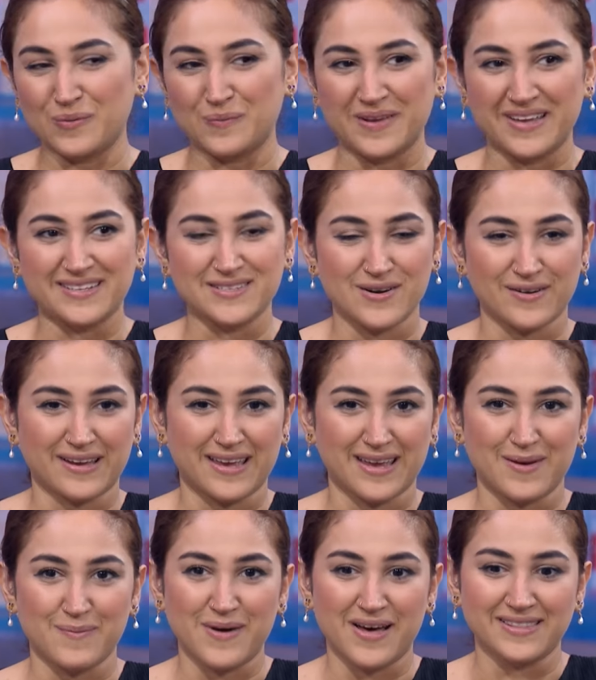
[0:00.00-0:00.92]
be
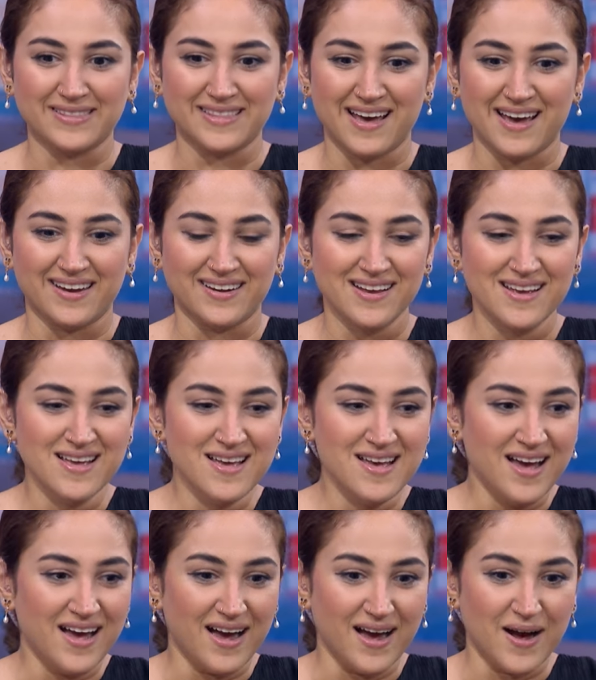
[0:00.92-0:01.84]
talking about that.
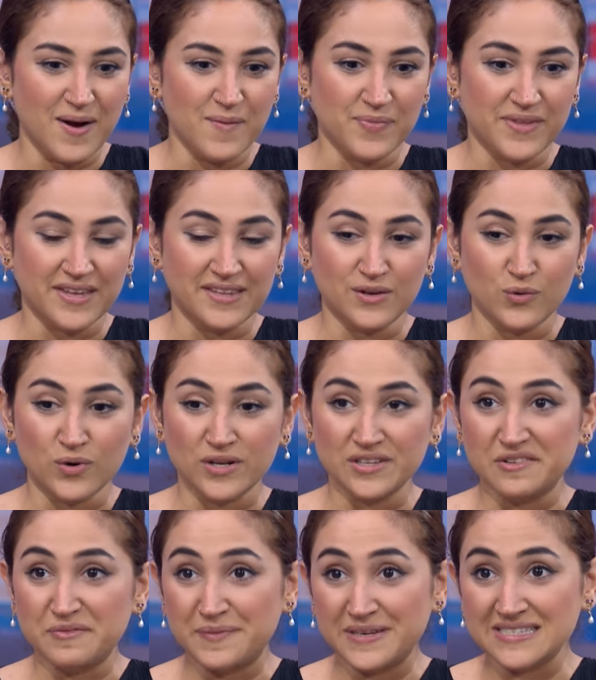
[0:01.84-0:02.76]
In the
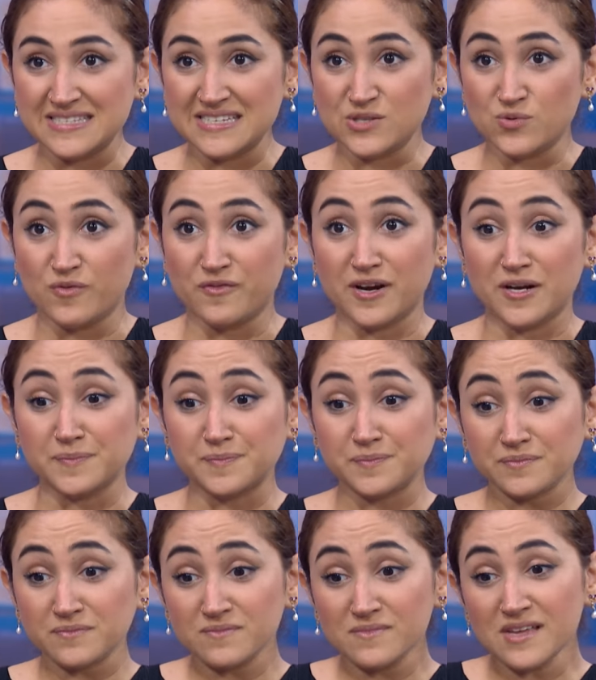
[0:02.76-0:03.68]
world of business, we've got
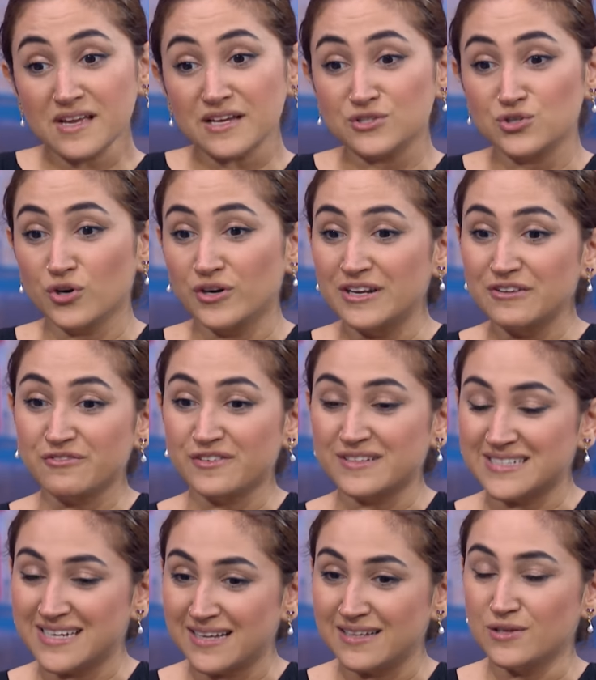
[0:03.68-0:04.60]
Tony
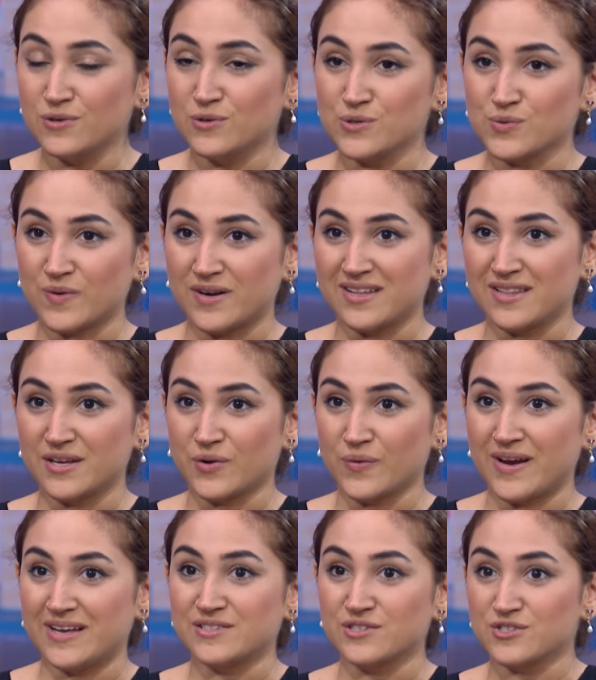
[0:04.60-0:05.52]
Fadell, who's one of the
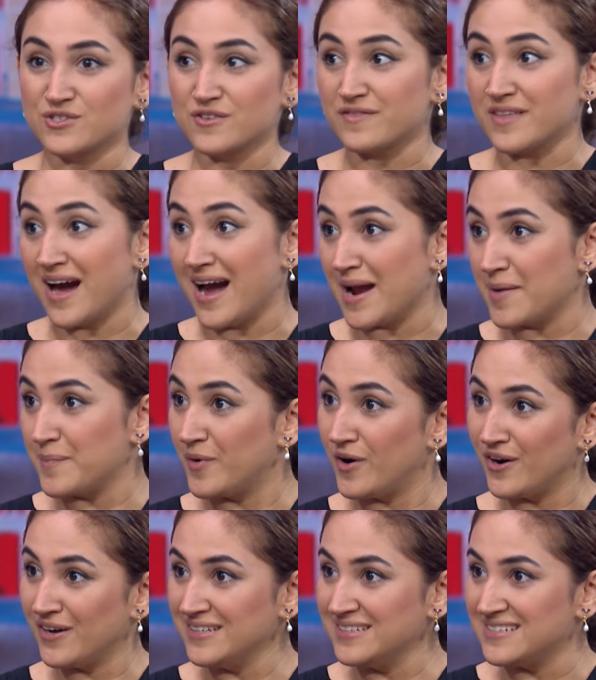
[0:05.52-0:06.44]
creators of the
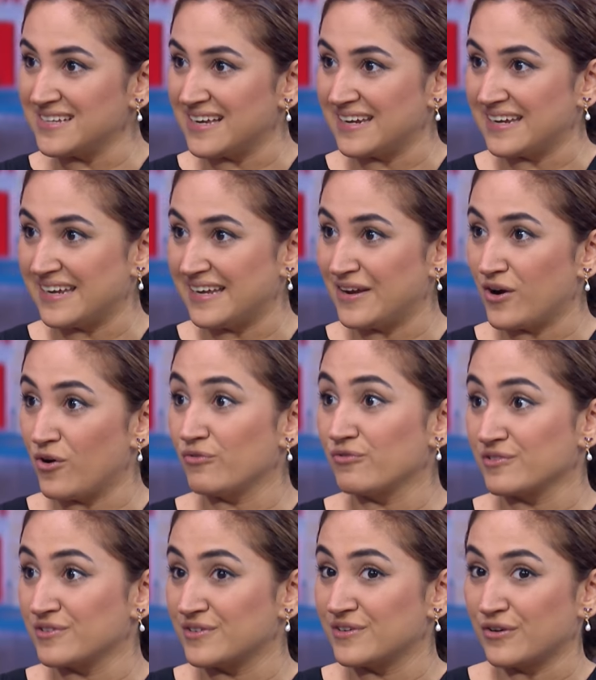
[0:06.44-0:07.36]
iPod, and he
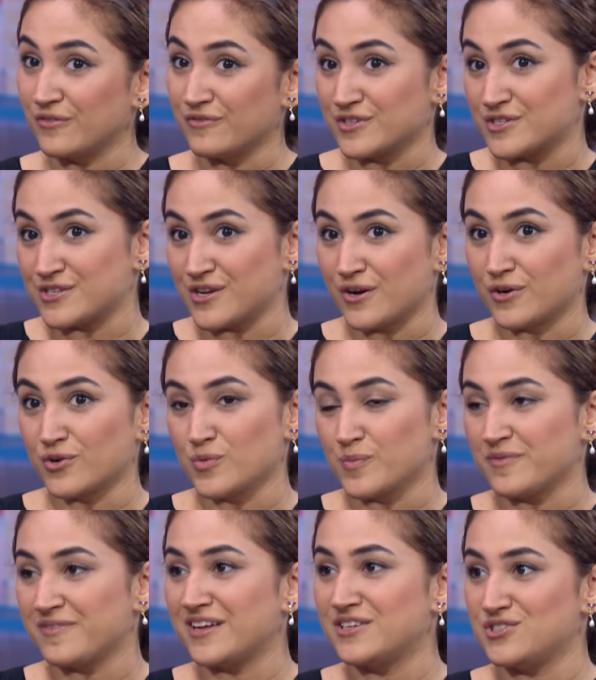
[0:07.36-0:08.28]
oversaw a
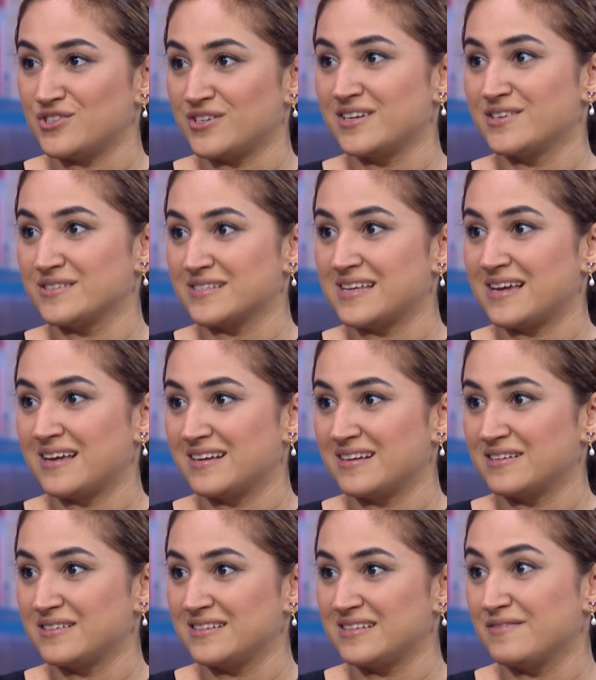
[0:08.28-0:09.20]
group of engineers that
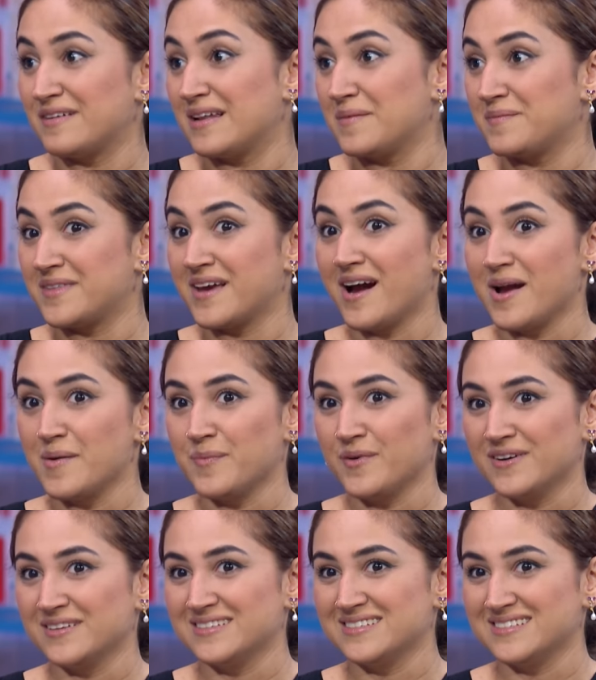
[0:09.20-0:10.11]
developed the
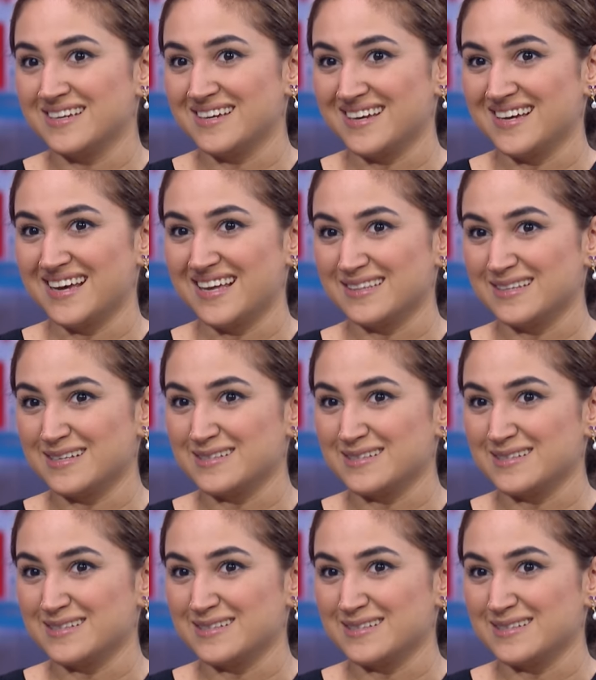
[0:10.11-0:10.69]
iPod at the